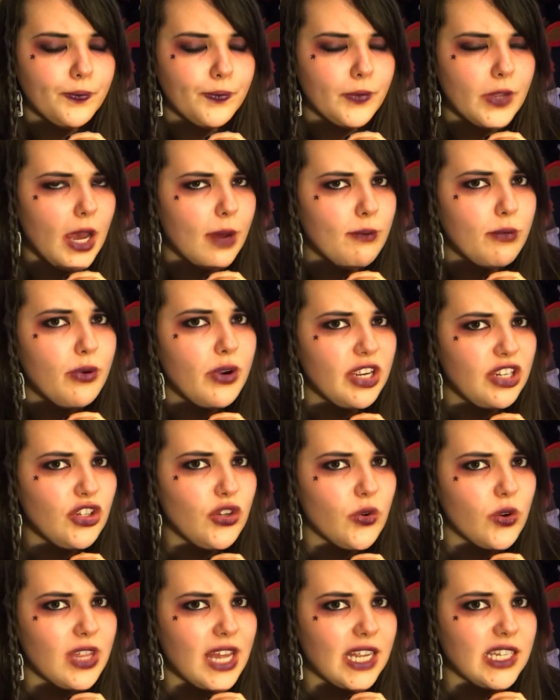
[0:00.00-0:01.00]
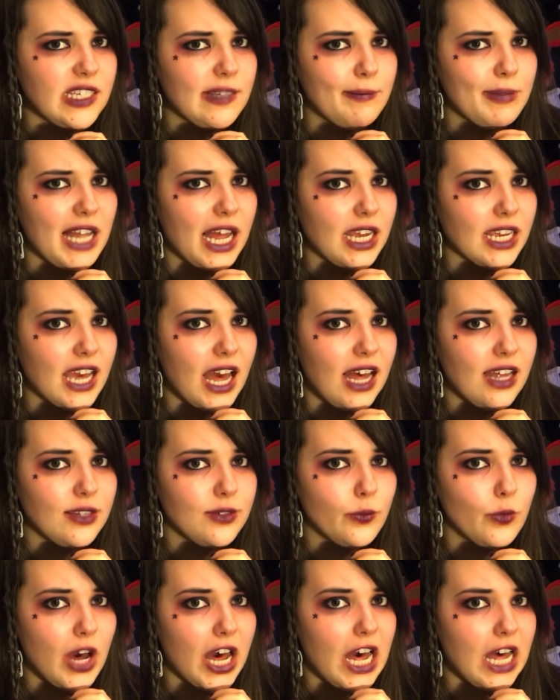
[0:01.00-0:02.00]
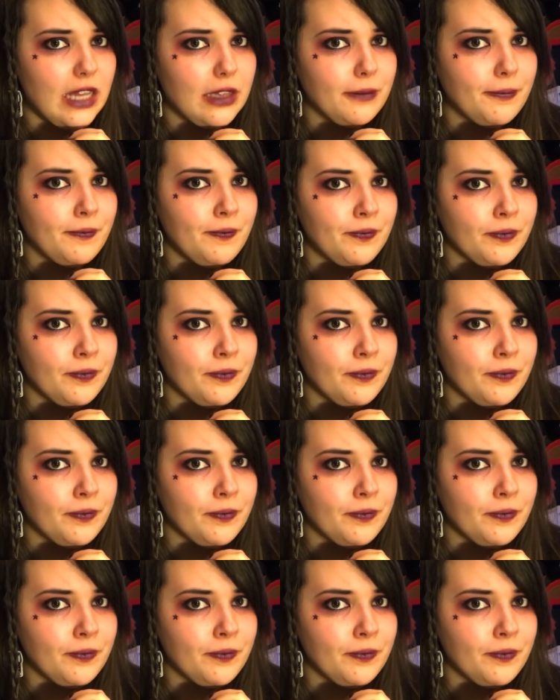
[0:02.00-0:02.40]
I'm pretty sure that's the Black Cat as well,